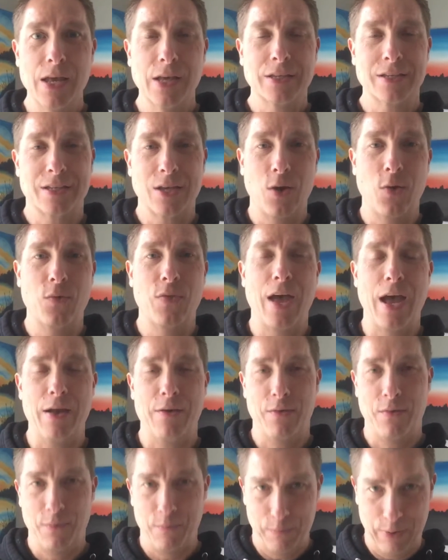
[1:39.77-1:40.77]
so
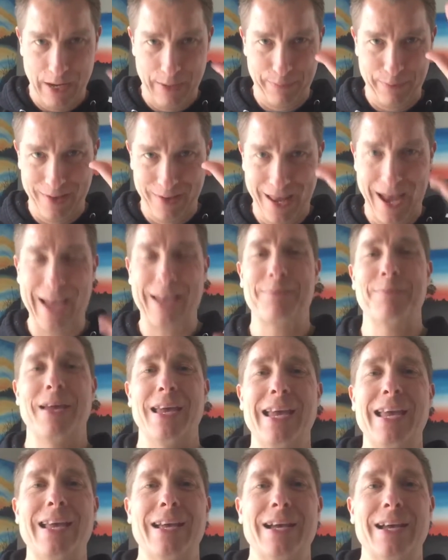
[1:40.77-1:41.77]
that people like
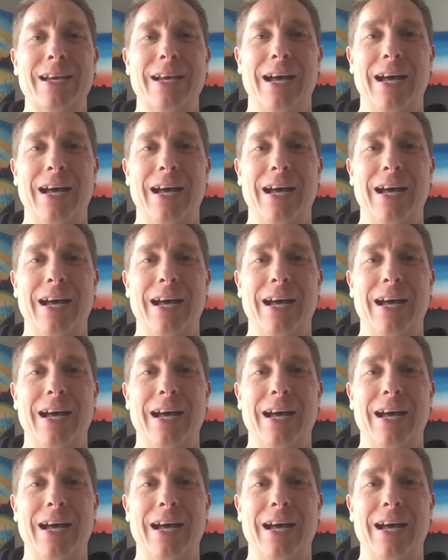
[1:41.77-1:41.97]
me